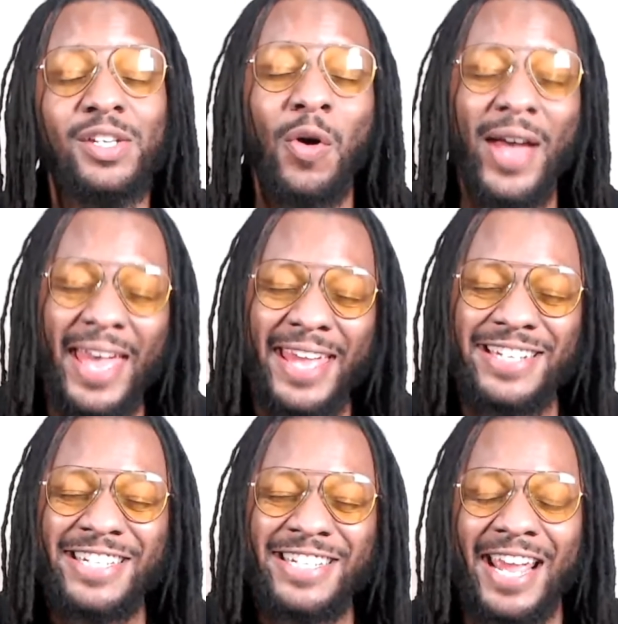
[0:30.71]
Go ahead
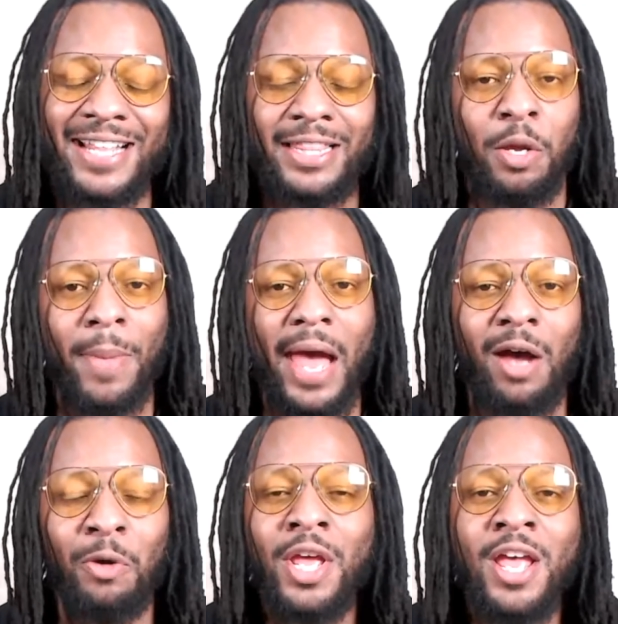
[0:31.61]
and check them out.